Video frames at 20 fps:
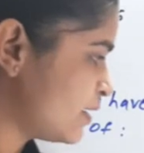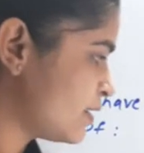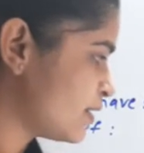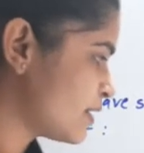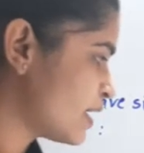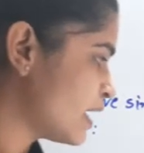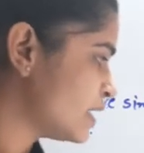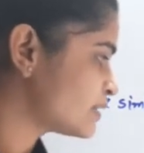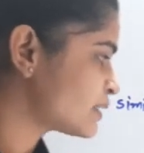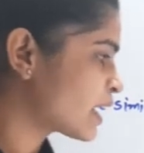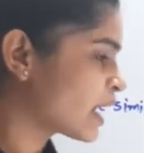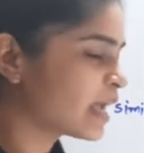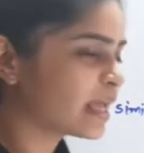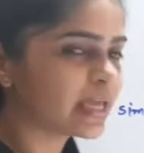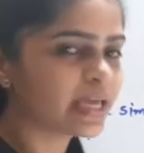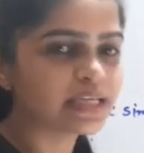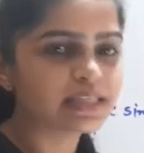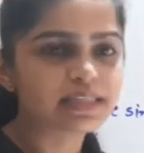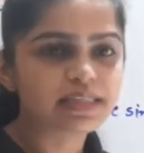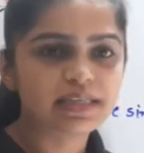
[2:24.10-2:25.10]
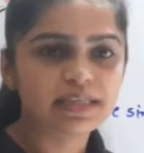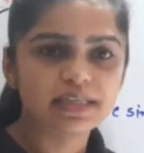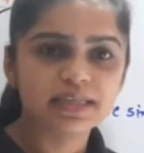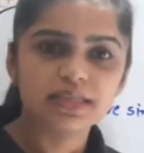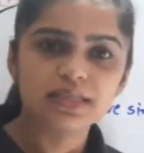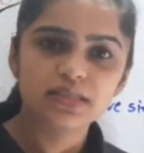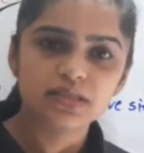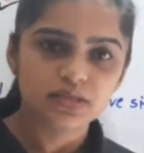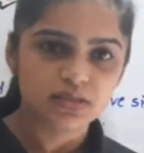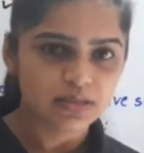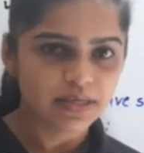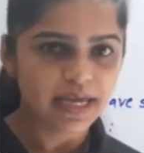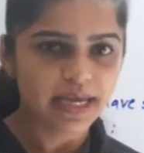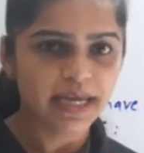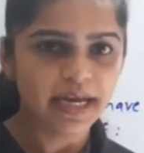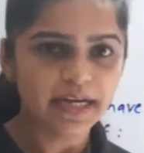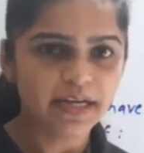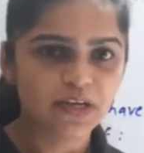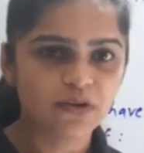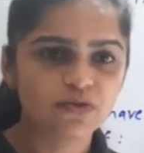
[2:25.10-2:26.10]
delta H is
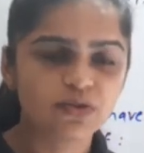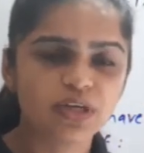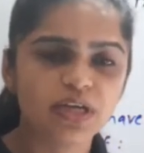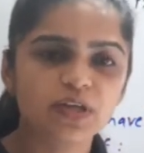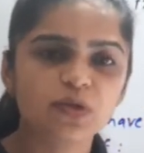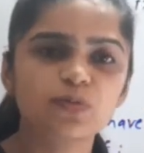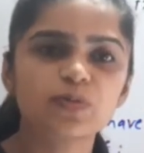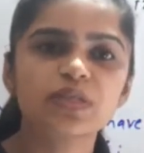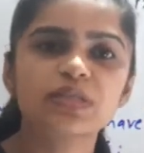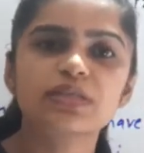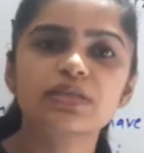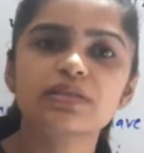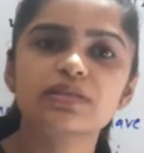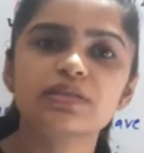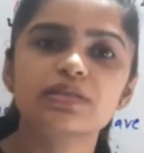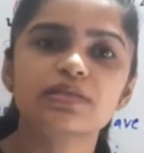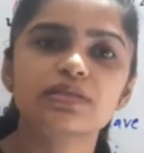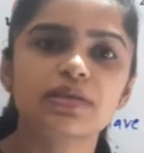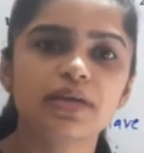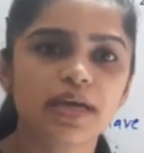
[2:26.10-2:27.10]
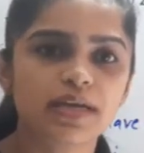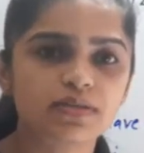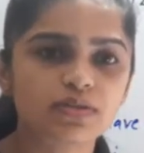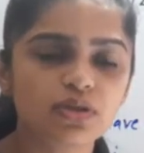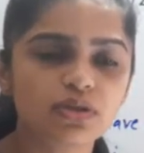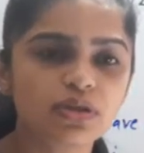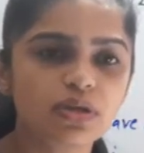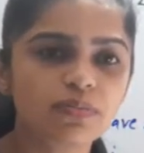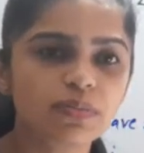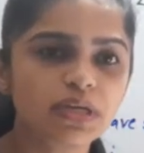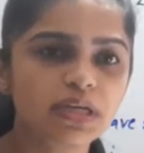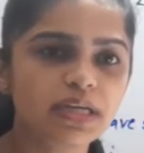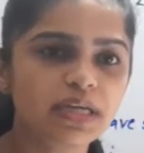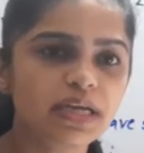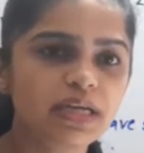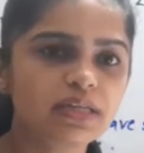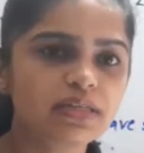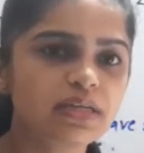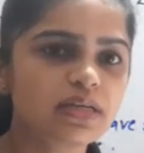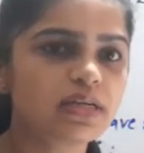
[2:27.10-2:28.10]
negative, that means this is the exothermic
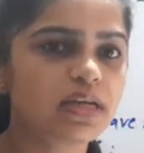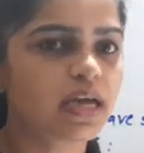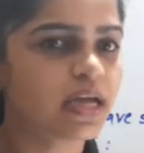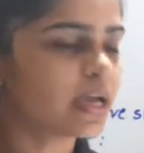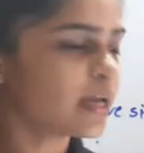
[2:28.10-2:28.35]
reaction,